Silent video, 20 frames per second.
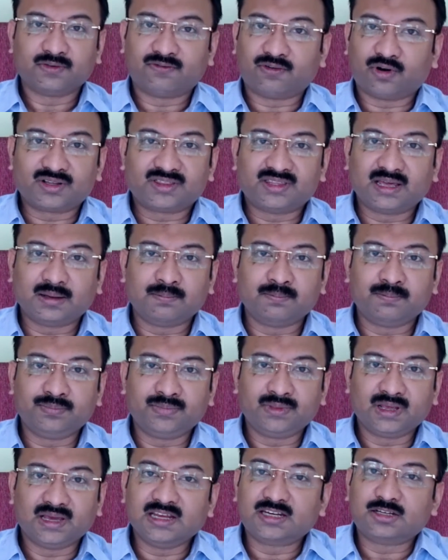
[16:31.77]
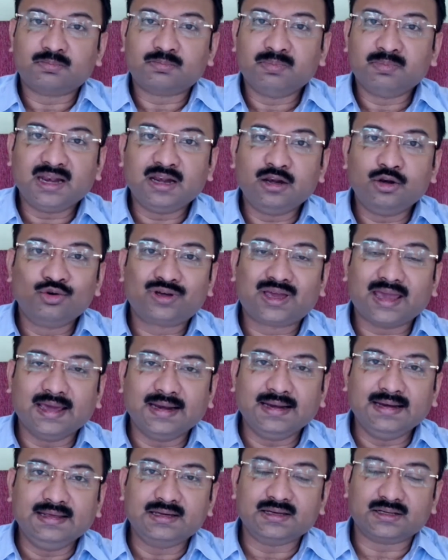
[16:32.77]
for them it may look
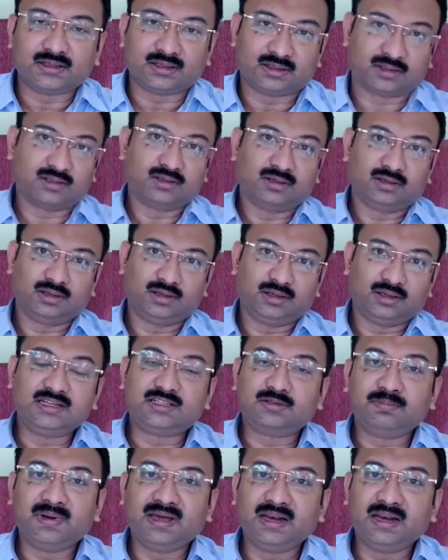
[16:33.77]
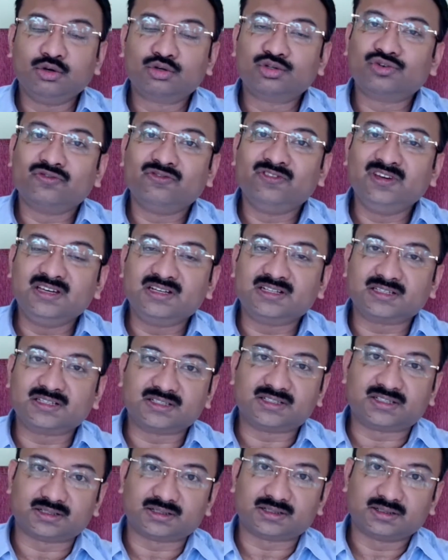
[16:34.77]
alien, it may look
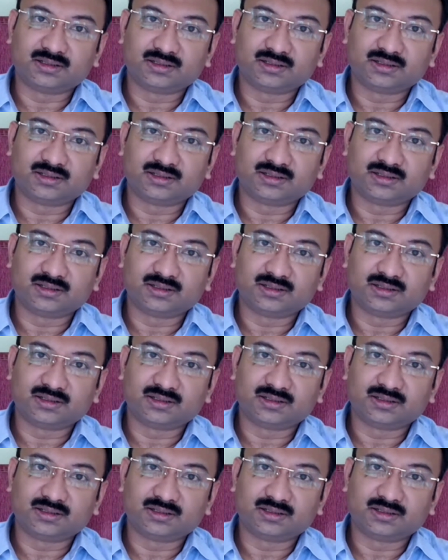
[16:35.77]
weird.